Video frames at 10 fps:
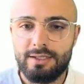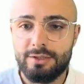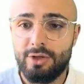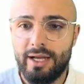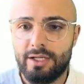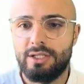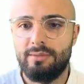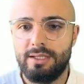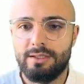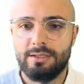It's not actually
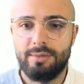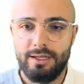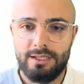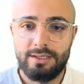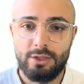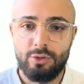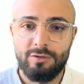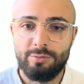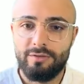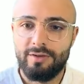meters, but let's say
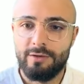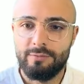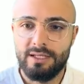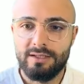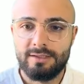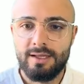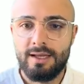12.5 meters.